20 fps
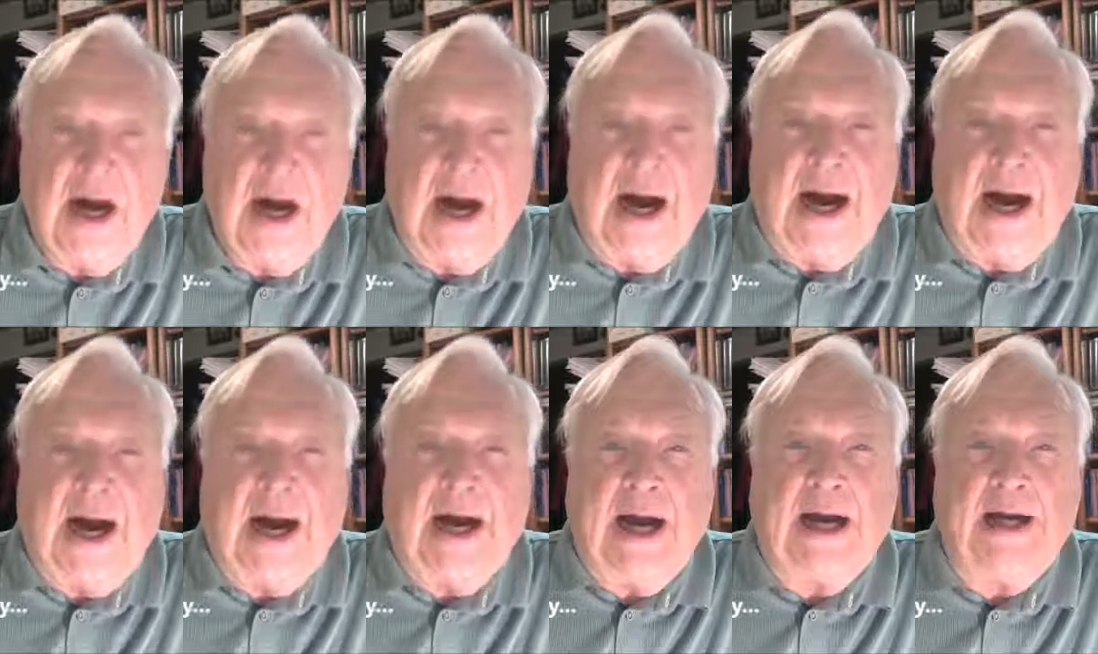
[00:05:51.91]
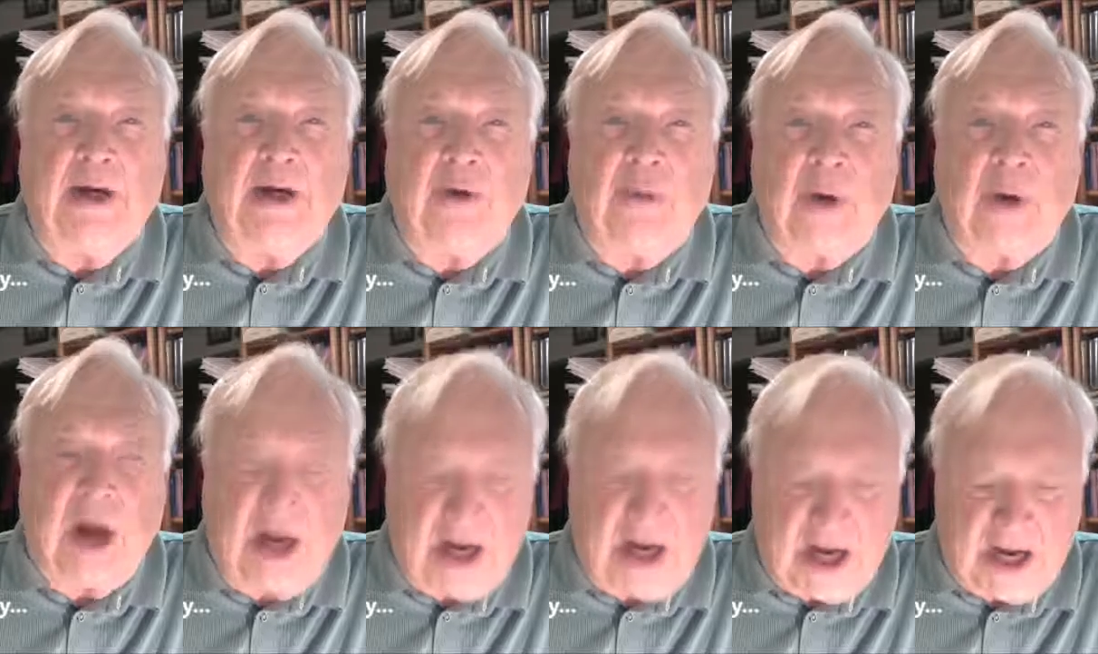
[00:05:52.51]
I
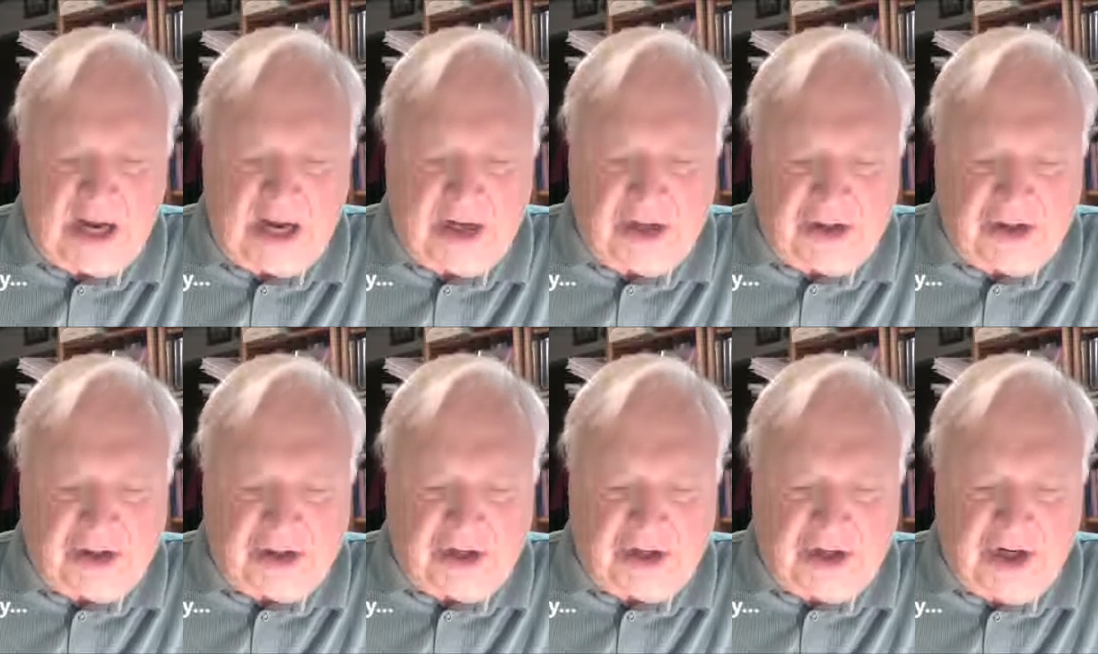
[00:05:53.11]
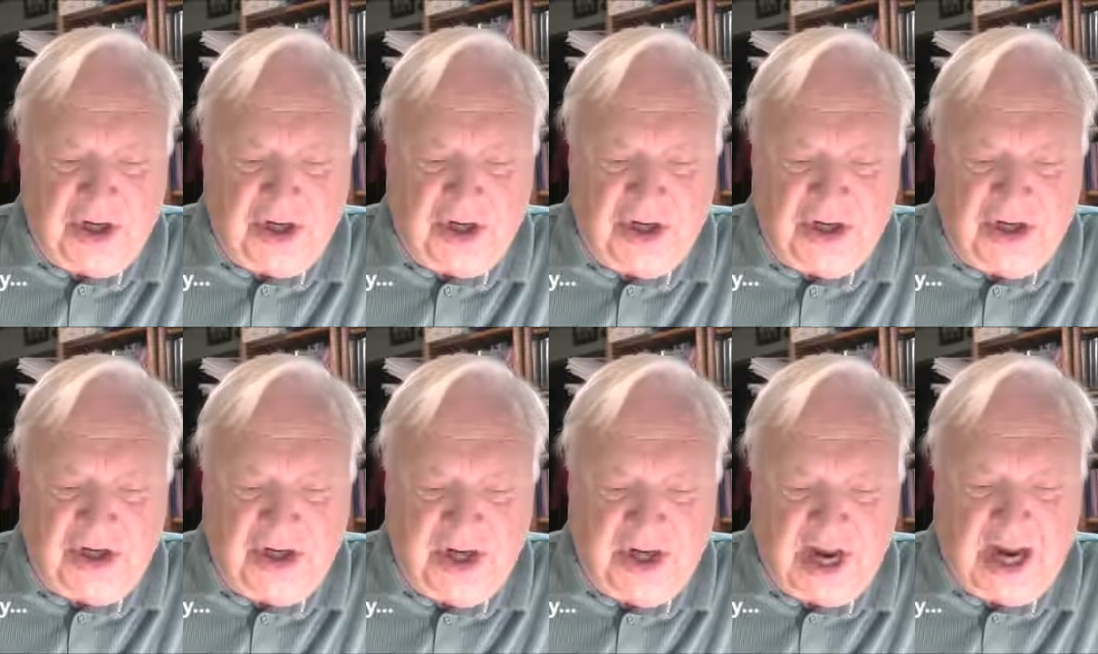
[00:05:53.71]
arise
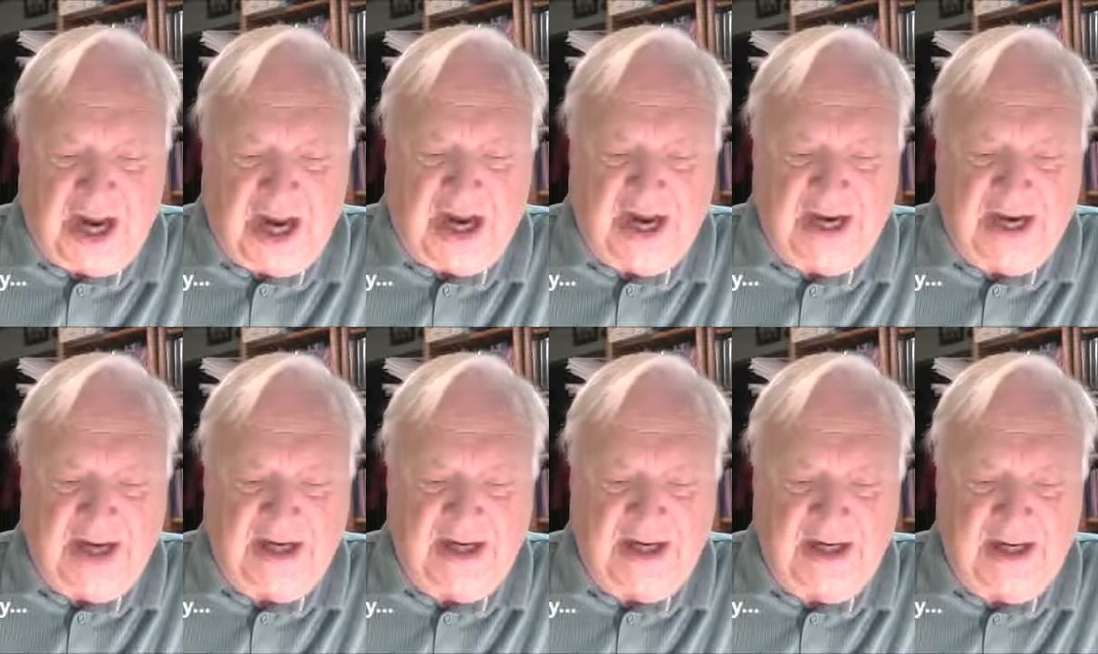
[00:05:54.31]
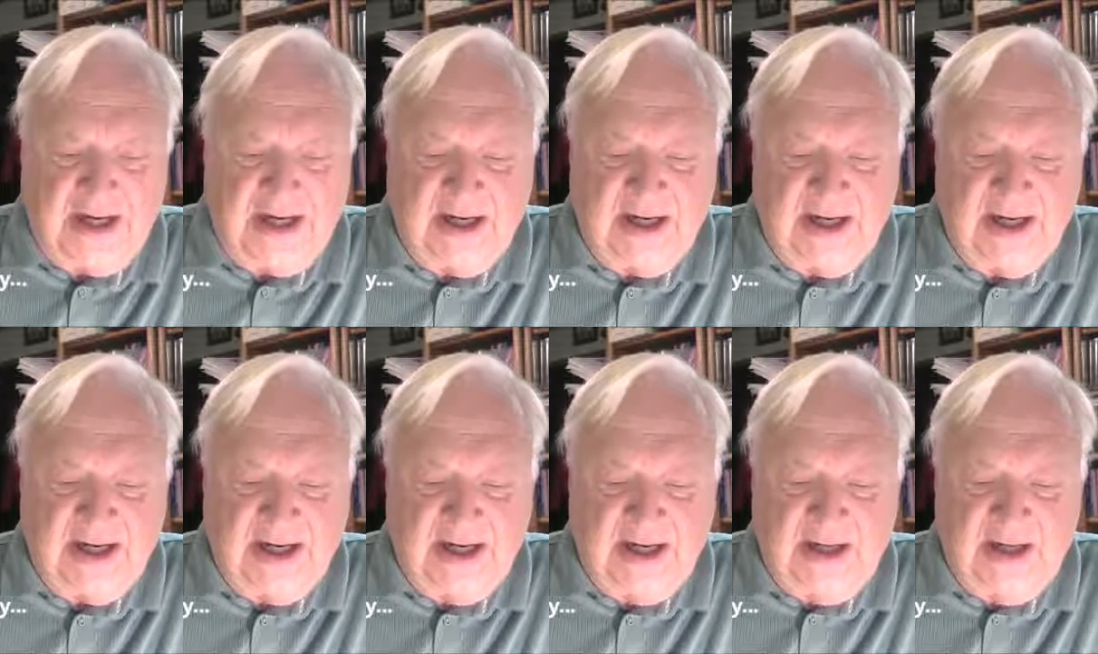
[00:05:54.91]
today
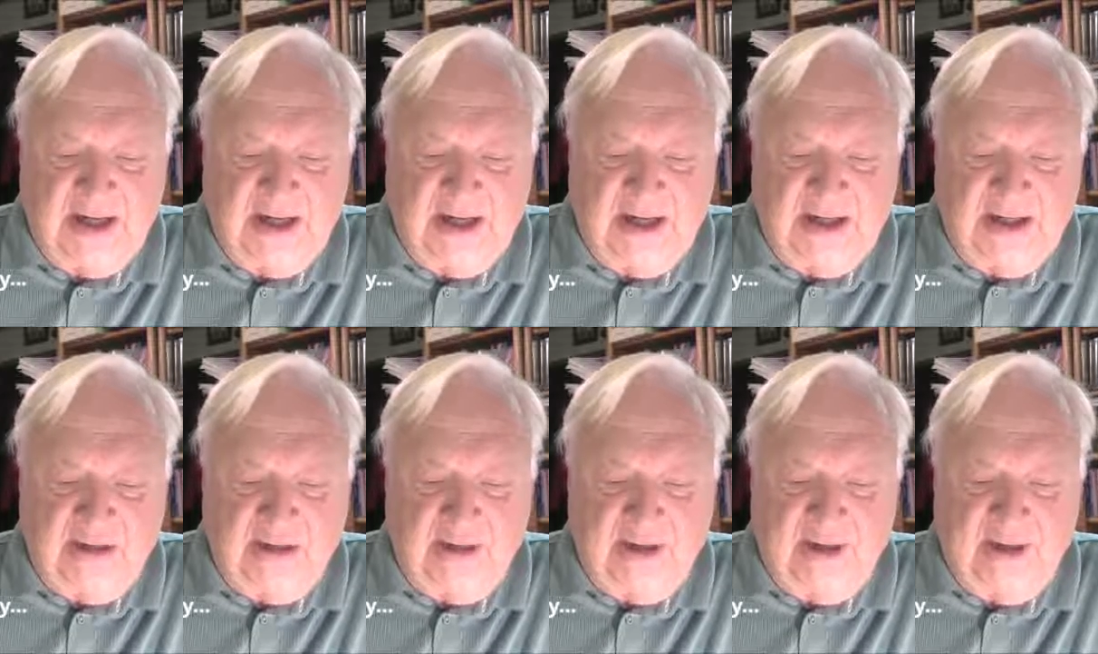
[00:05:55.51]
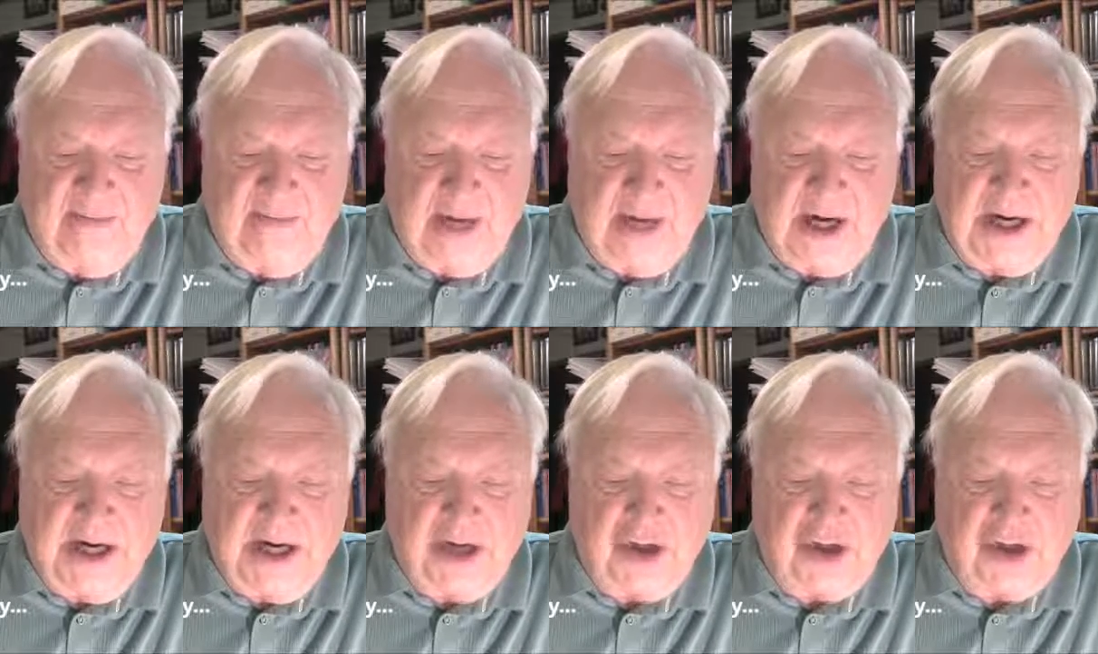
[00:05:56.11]
through the
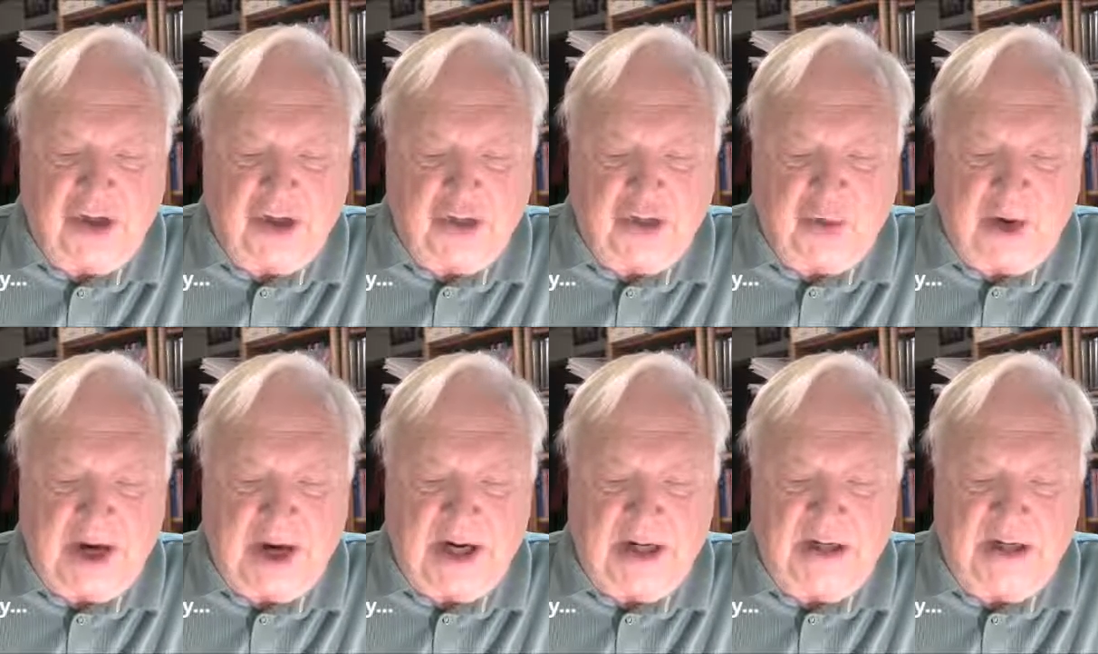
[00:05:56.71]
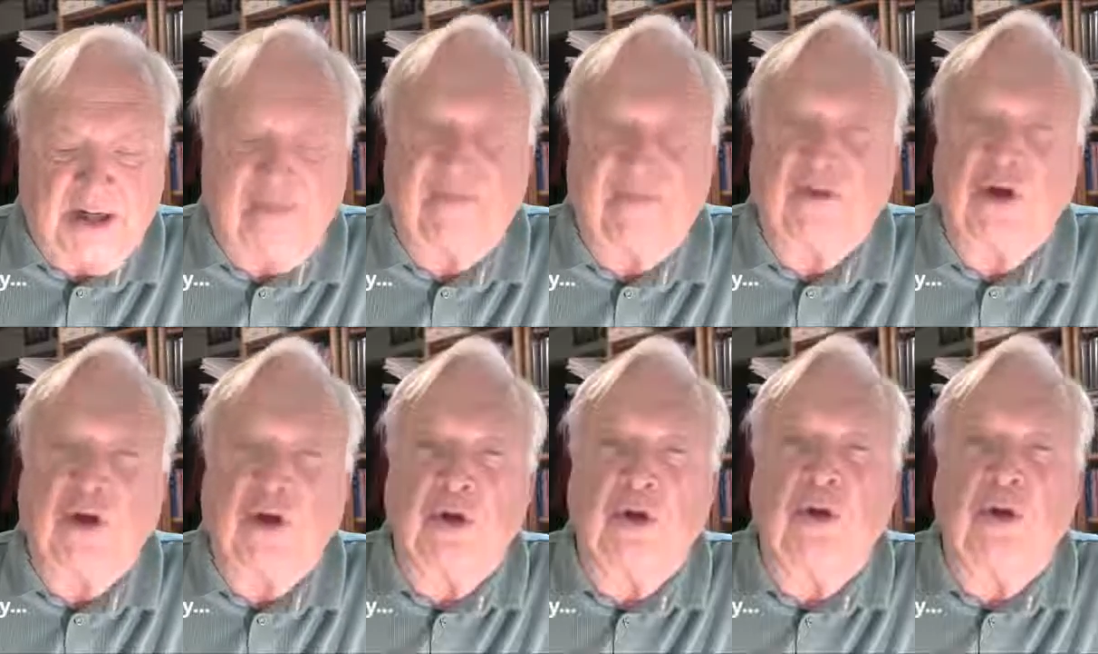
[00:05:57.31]
mighty strength of
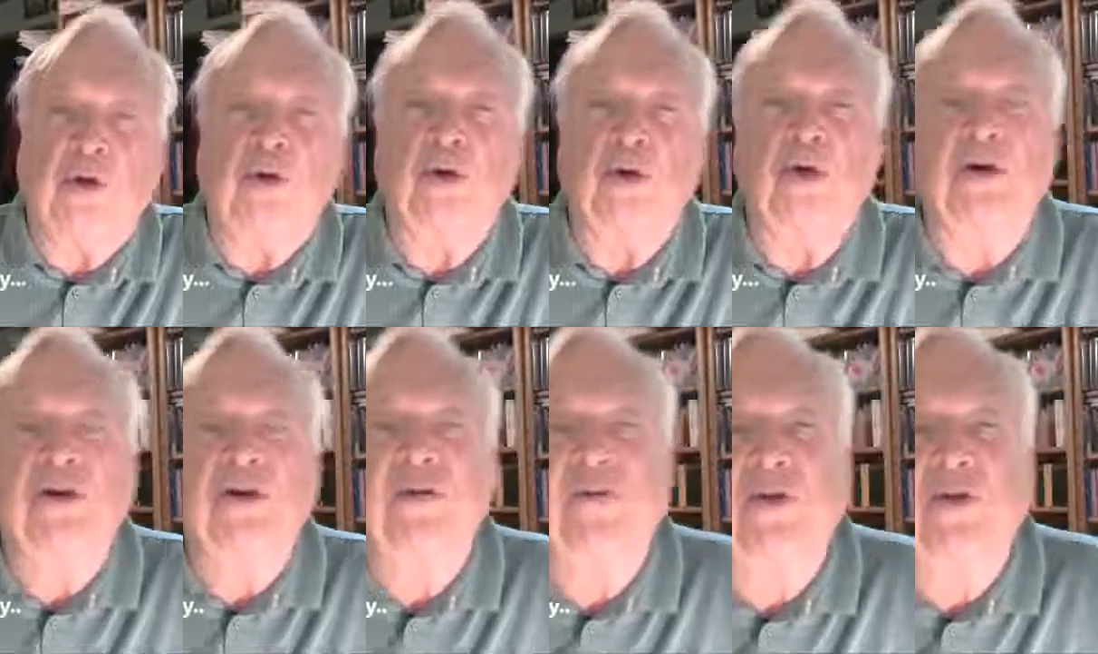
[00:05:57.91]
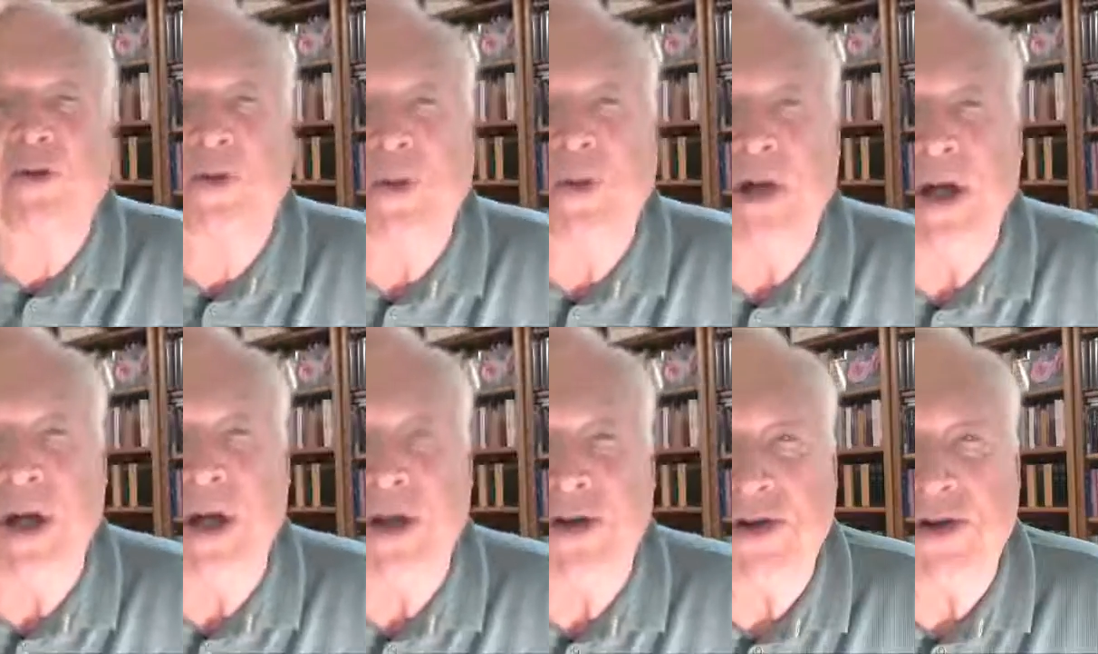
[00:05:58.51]
the Lord of
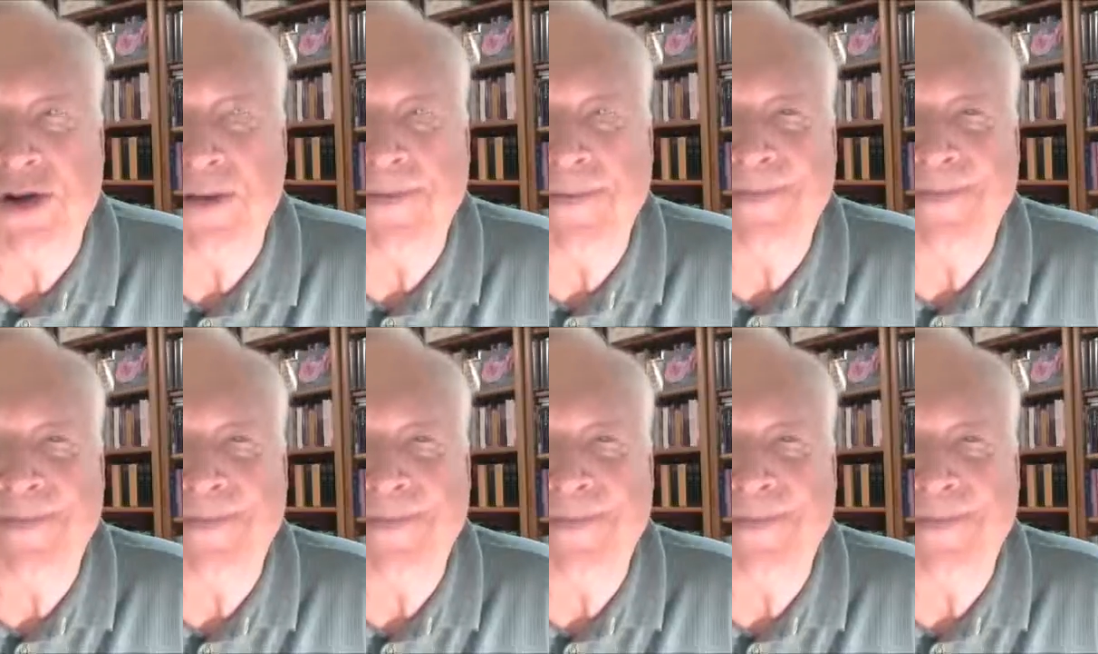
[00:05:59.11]
creation.